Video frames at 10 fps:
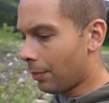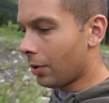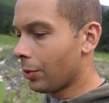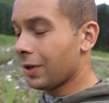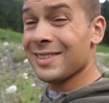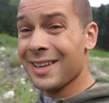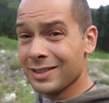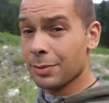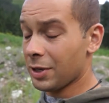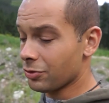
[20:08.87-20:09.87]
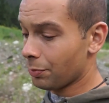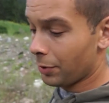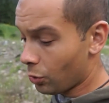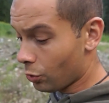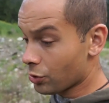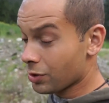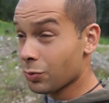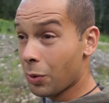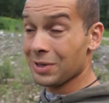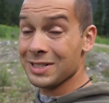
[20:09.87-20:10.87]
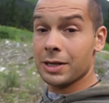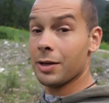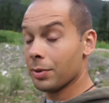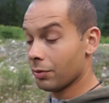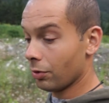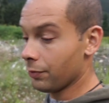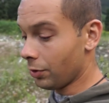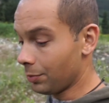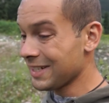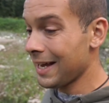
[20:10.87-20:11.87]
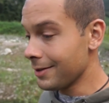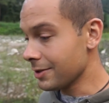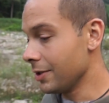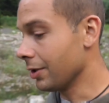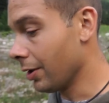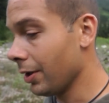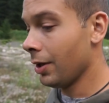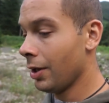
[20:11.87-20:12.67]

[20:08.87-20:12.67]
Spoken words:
but we're going to take some extra precautions when we sleep in the rooftop tent tonight.